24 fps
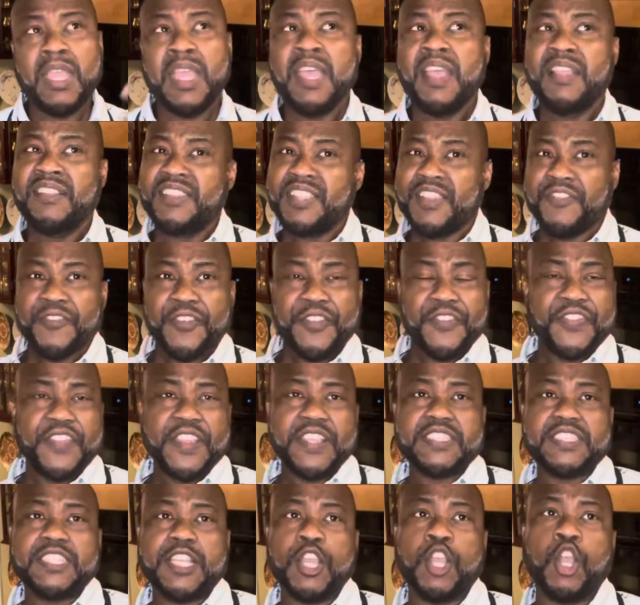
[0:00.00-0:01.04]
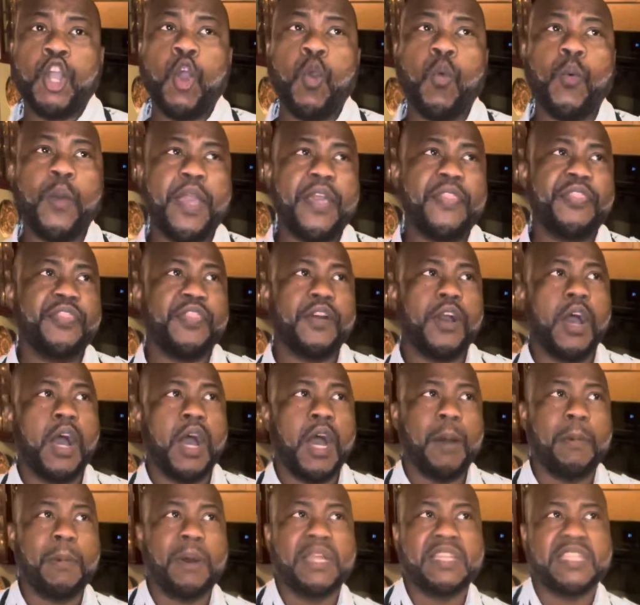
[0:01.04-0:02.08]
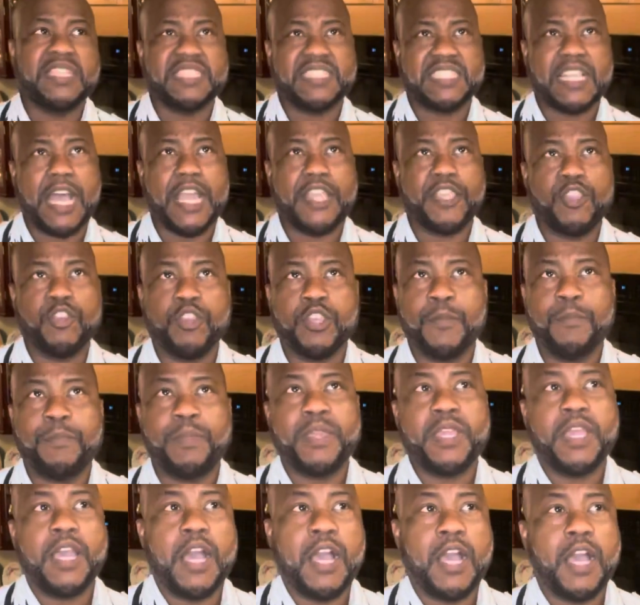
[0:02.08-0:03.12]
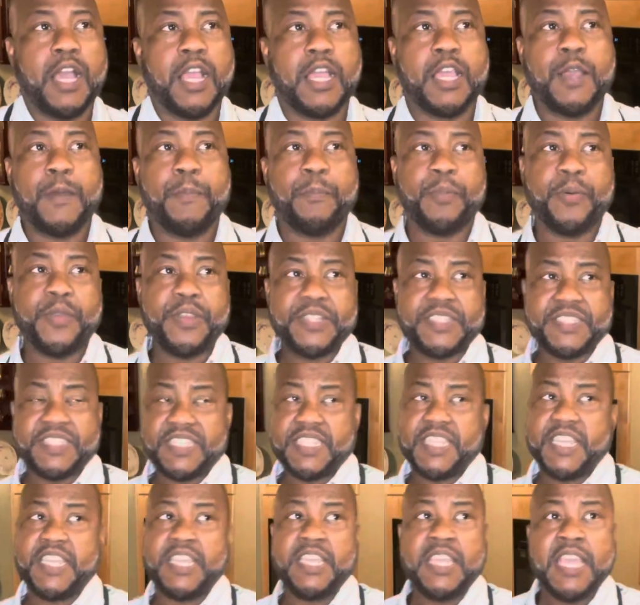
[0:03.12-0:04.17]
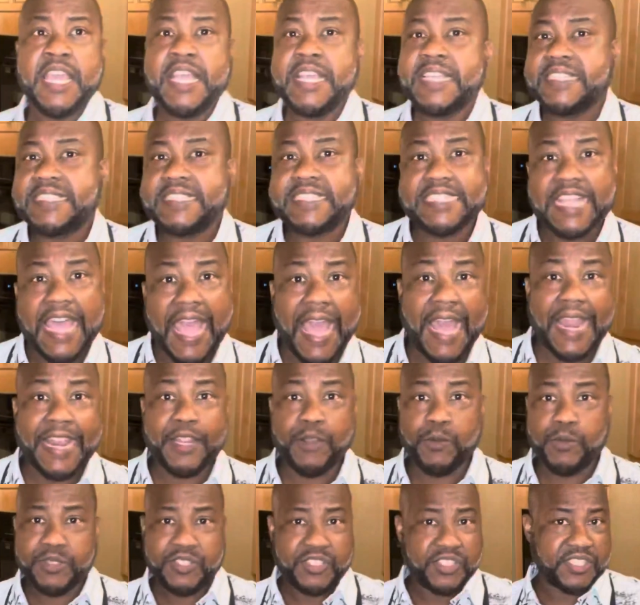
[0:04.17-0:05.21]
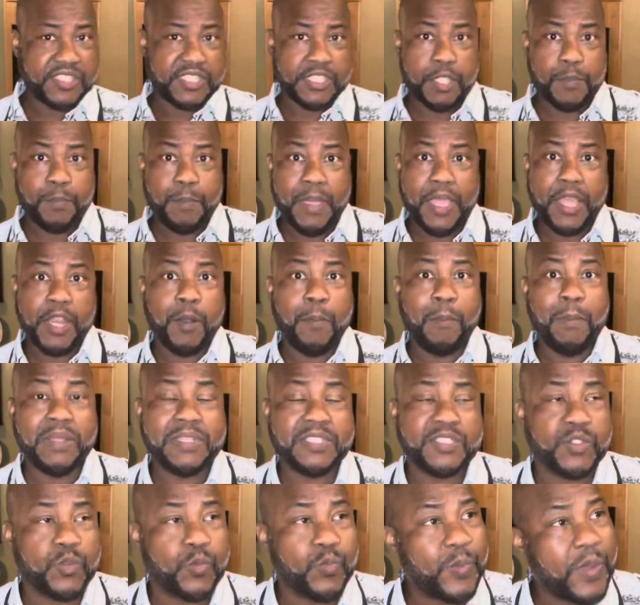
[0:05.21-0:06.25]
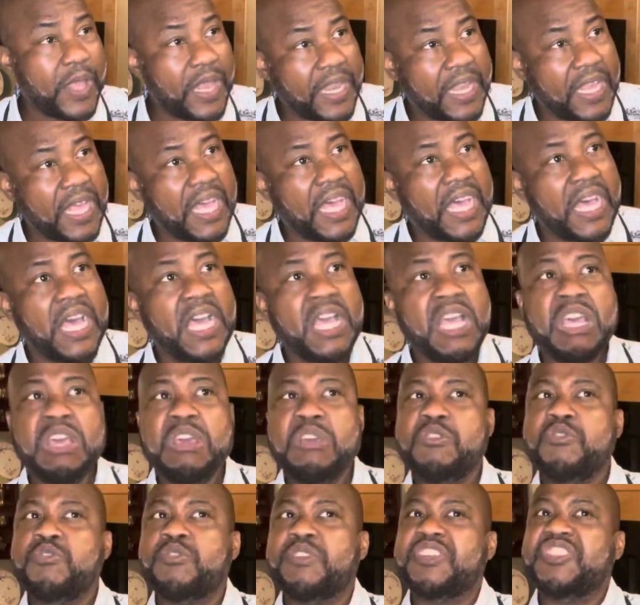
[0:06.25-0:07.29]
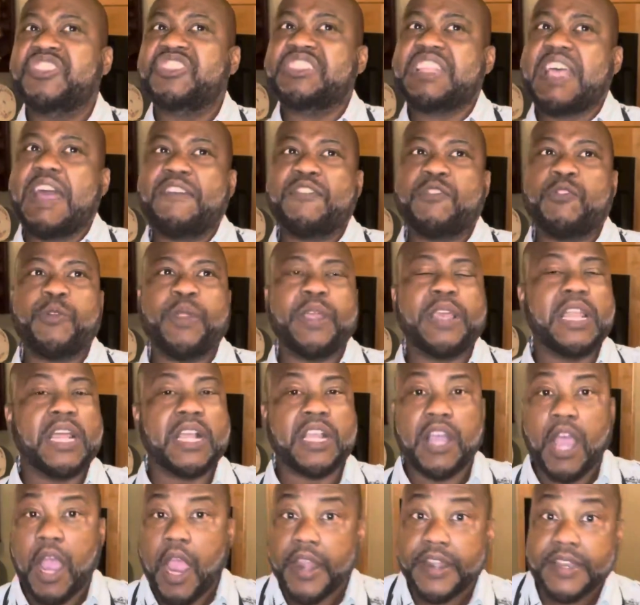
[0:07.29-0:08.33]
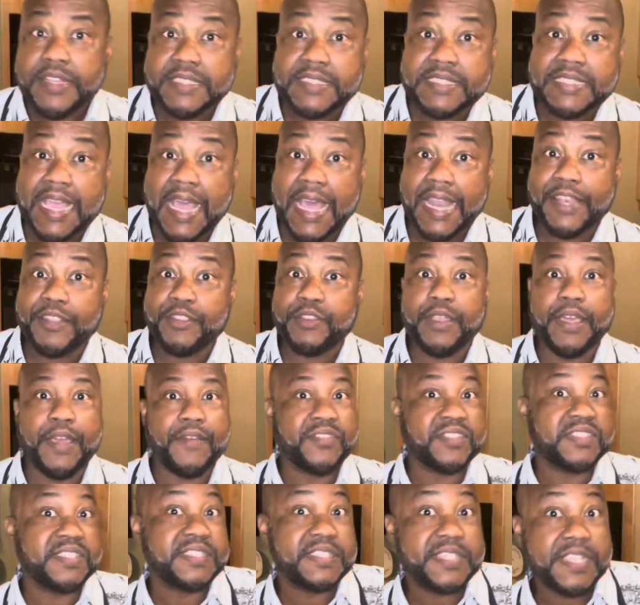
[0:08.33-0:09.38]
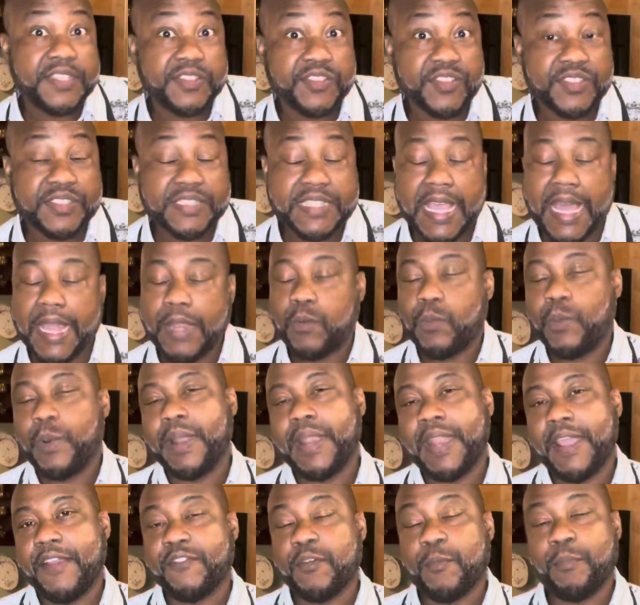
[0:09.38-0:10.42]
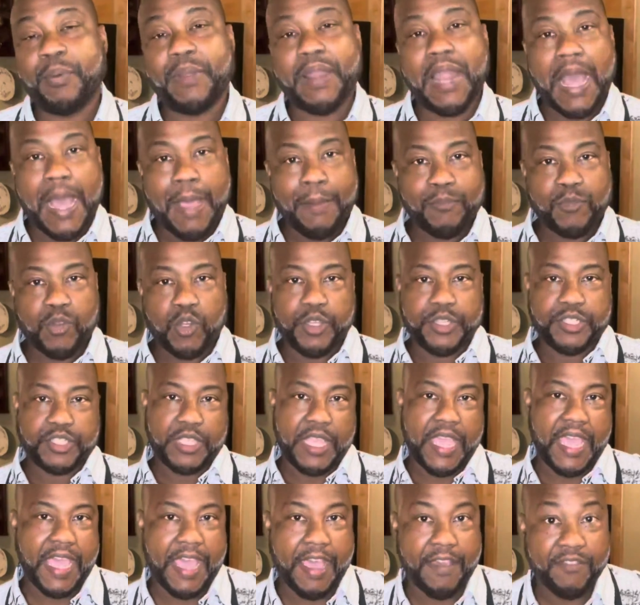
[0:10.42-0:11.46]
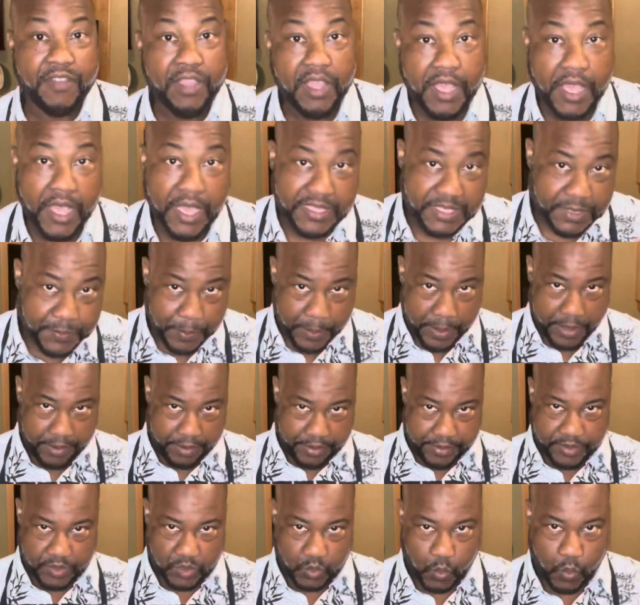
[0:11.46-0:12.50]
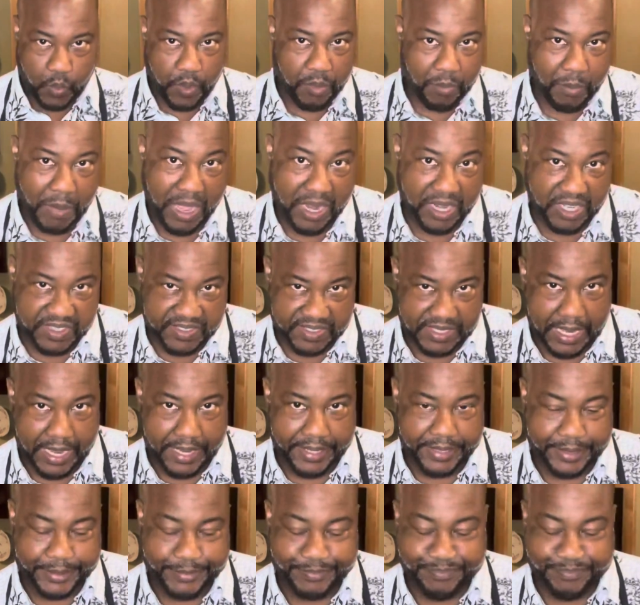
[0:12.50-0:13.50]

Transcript: Different things could go with a lasagna. You can be a caprese salad, which is tomato mozzarella. You can just have a regular garden salad. You can have a Caesar salad, whatever. But I'm going to have asparagus with my lasagna.